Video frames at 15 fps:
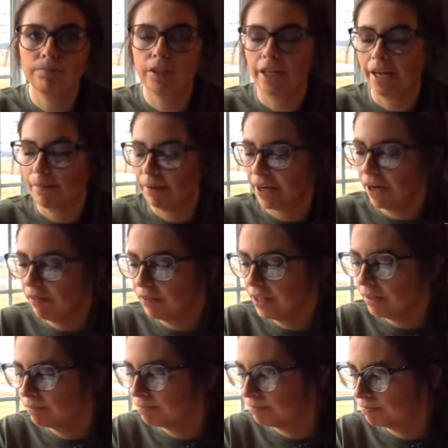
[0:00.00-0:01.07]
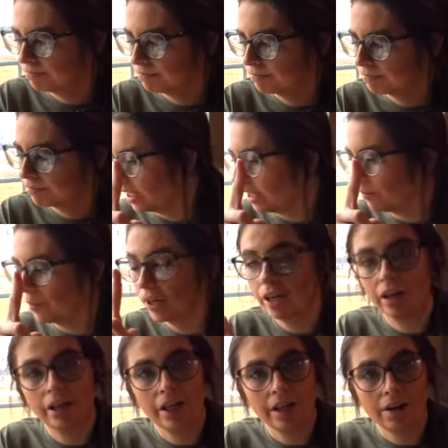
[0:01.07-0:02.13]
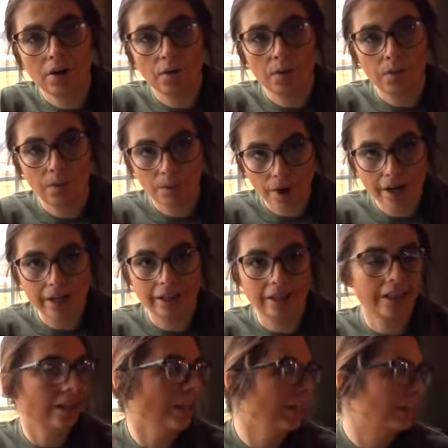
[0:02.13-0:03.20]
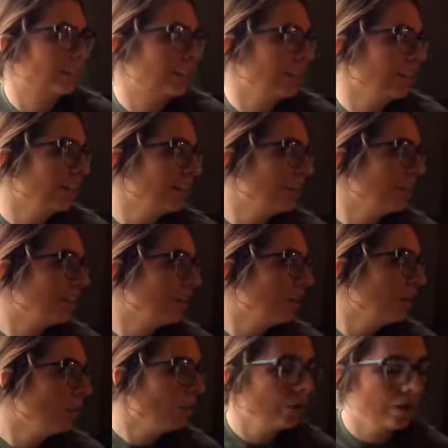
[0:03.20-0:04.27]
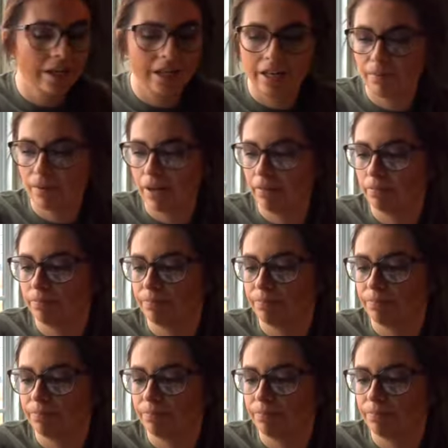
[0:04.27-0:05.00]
So I got my coffee and we're gonna get right into this. What do you need, bud?